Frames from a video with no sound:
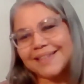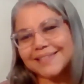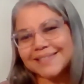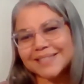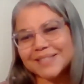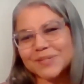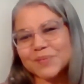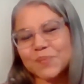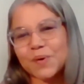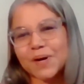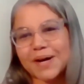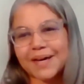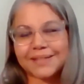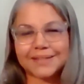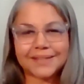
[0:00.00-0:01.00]
is this
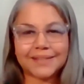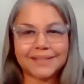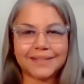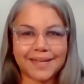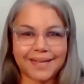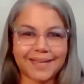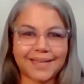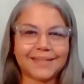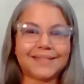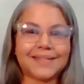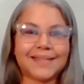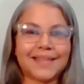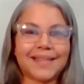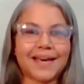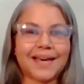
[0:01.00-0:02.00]
one
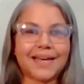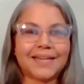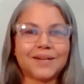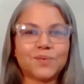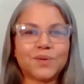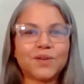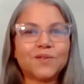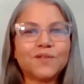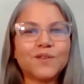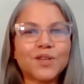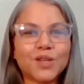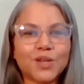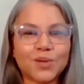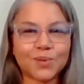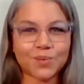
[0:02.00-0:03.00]
client that
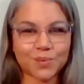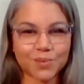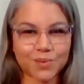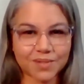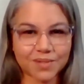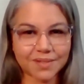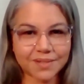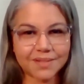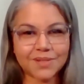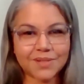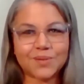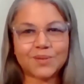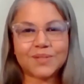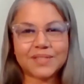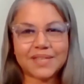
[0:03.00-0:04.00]
refused
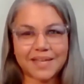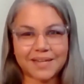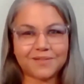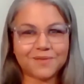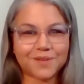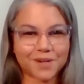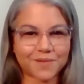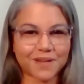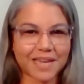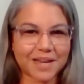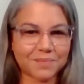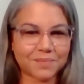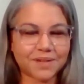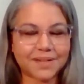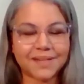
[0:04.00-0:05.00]
to stand in front of a
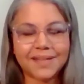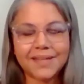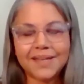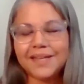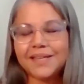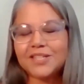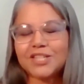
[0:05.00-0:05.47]
camera.